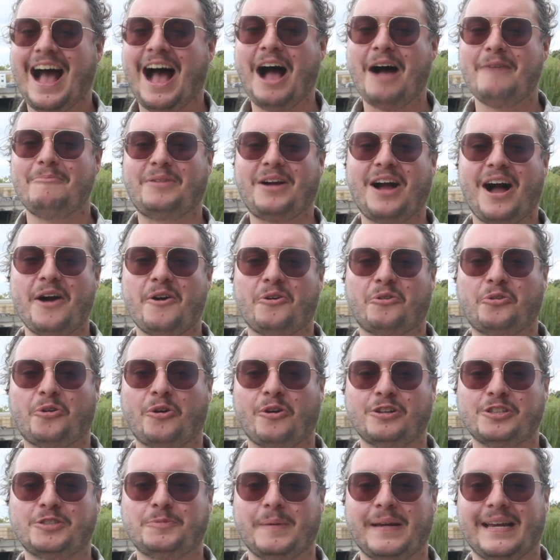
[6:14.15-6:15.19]
I'm Kyle
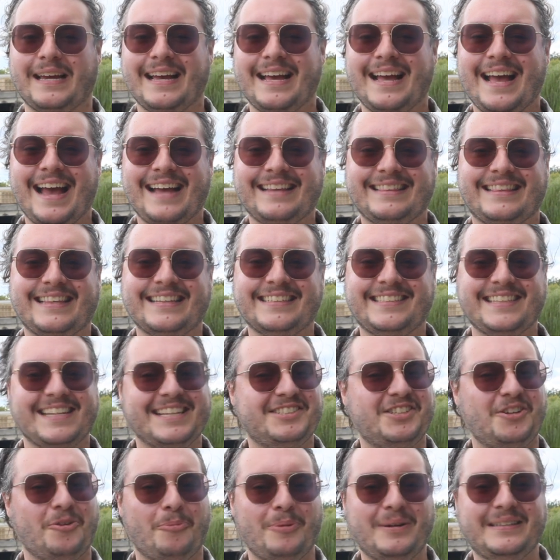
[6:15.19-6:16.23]
Crosby, and this
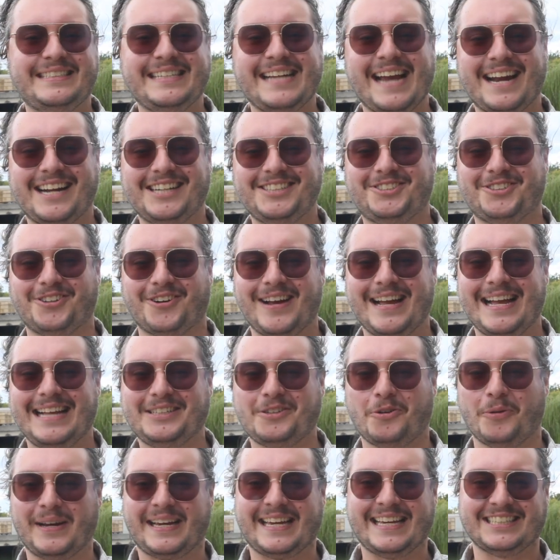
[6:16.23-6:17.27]
is Louisiana Dread
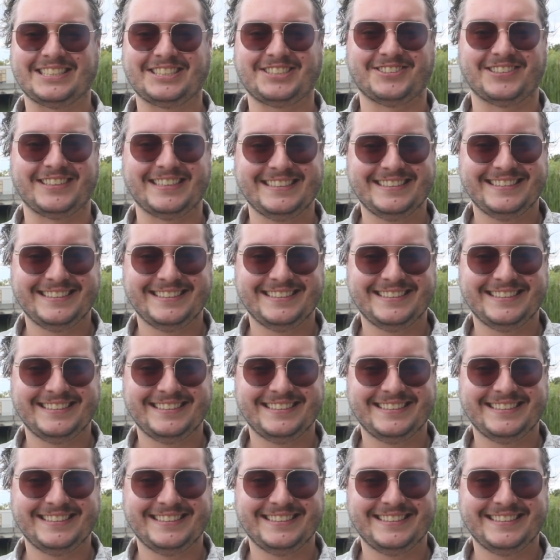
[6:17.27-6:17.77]
Quick History.